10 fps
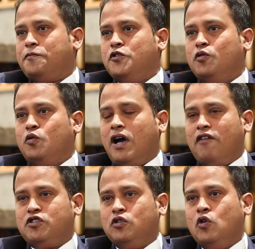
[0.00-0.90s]
You
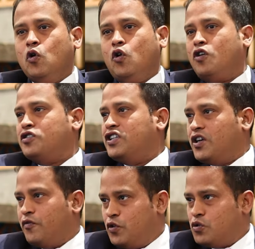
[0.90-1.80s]
have to go on the
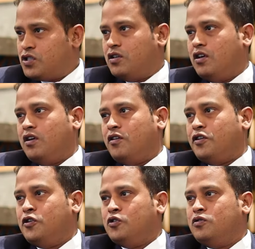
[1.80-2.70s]
reviews.
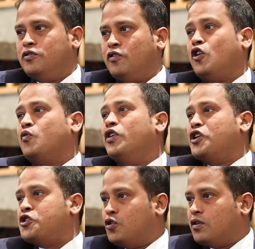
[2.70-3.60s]
You're not very
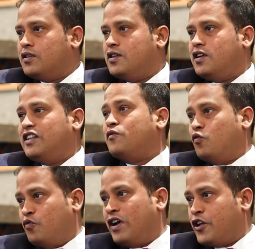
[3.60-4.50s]
sure that
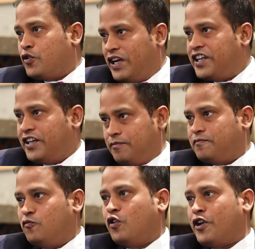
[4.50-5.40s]
where are you getting in?
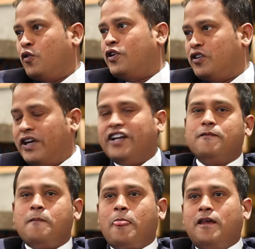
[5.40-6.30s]
What are you going to get?
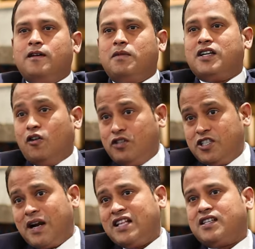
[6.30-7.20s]
But now these
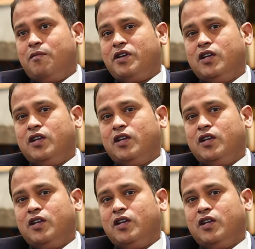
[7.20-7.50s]
brands coming